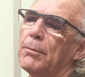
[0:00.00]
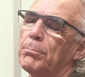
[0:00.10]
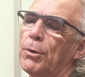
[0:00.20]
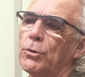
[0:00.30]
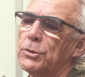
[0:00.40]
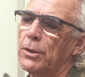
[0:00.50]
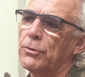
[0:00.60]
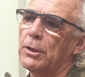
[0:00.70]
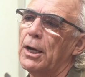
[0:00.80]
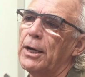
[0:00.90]
pose
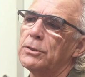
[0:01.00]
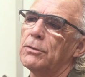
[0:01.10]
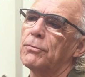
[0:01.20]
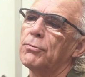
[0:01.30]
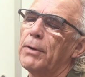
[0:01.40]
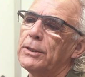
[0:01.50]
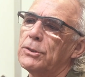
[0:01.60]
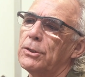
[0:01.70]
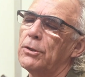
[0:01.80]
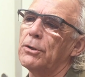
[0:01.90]
other kinds of
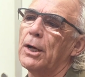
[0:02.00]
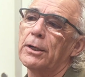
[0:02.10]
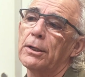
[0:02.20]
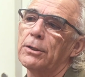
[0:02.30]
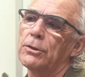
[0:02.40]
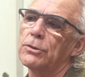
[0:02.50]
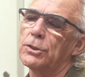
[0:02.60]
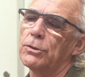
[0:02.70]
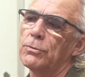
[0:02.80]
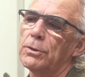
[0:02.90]
threats, and they're not getting their
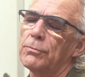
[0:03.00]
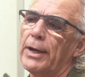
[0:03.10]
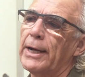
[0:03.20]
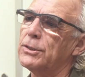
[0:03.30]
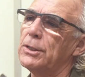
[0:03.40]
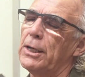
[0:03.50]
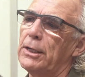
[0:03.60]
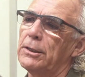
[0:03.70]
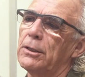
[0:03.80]
children vaccinated.